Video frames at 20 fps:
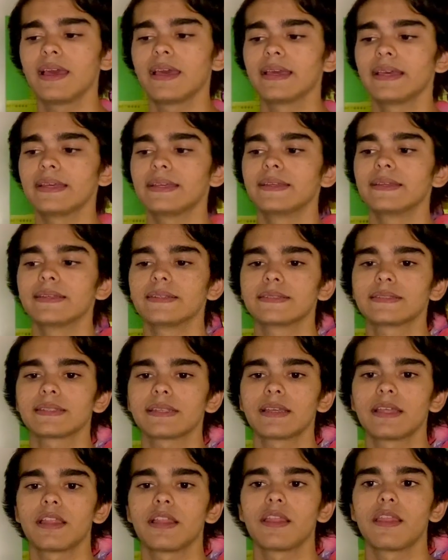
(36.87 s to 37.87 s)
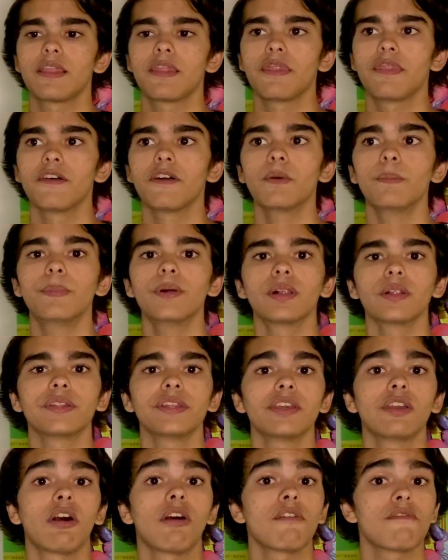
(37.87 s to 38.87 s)
is the
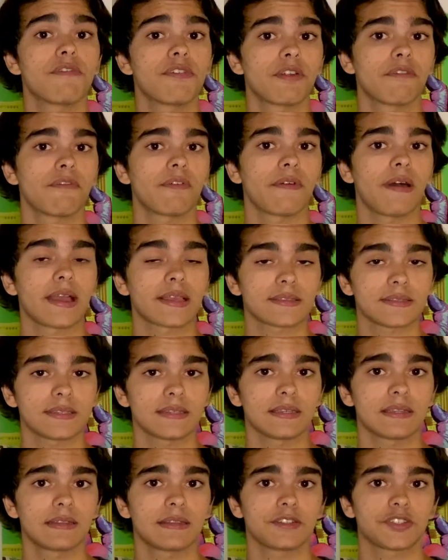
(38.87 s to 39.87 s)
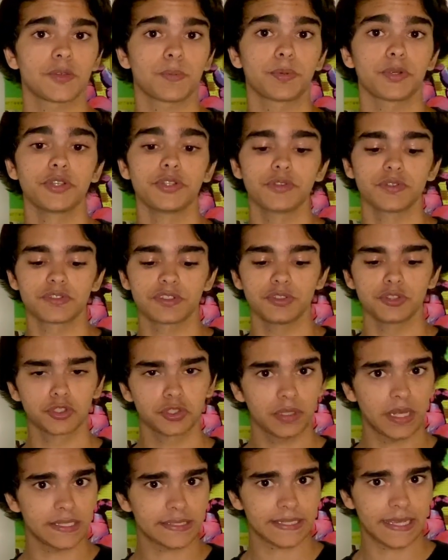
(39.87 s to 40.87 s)
ability of their vaccine to produce
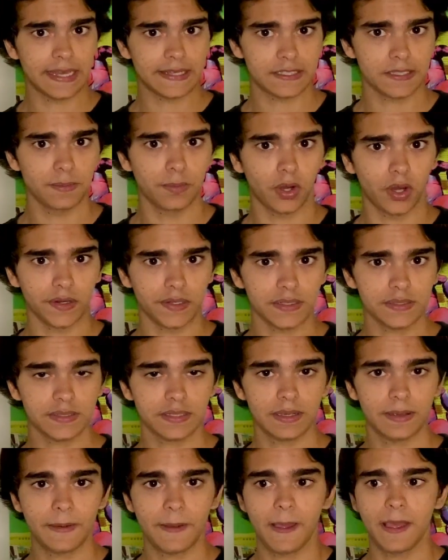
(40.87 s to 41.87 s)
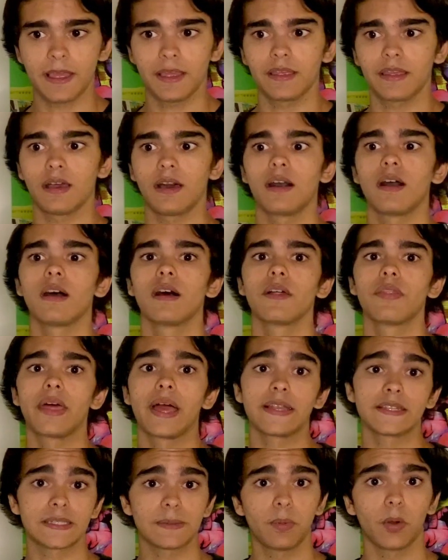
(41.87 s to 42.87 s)
neutralizing antibodies. The
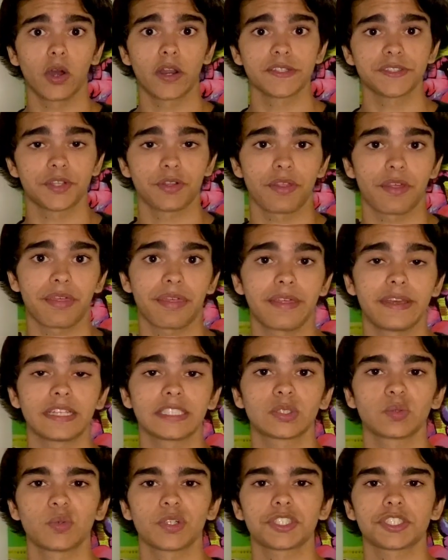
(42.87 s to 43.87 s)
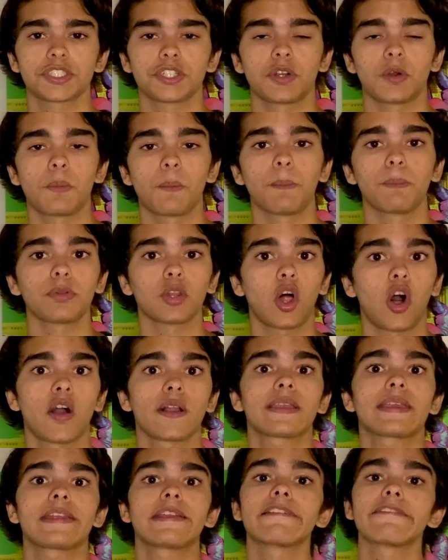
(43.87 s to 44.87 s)
antibodies are the things which
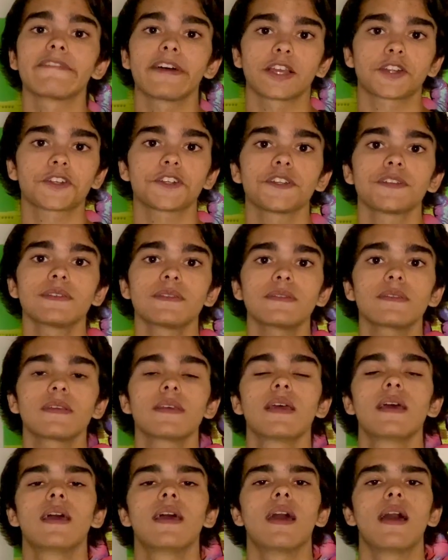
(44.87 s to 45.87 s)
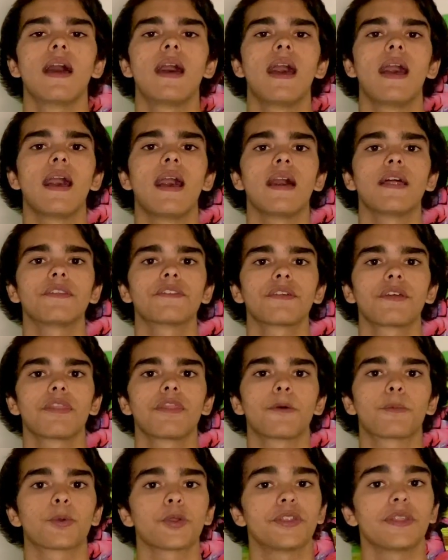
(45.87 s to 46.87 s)
block infections, and
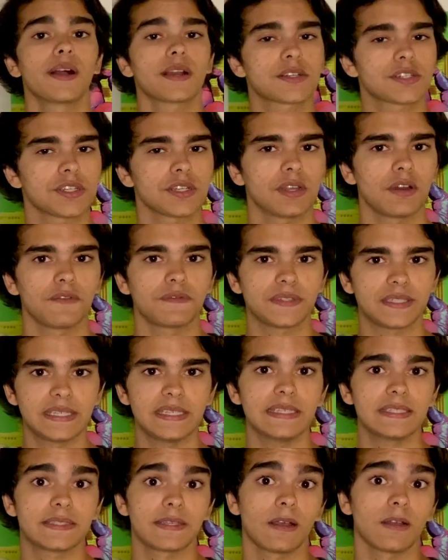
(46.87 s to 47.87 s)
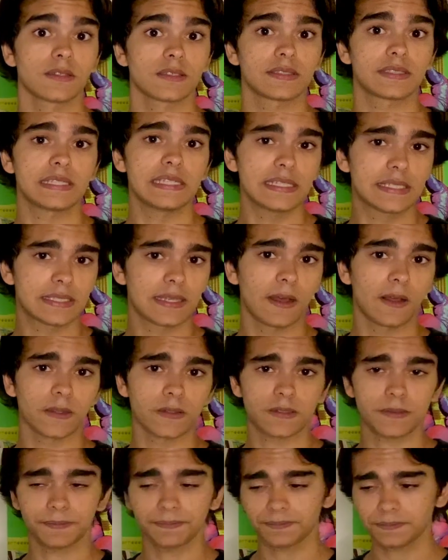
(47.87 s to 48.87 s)
the production of T cells. T cells,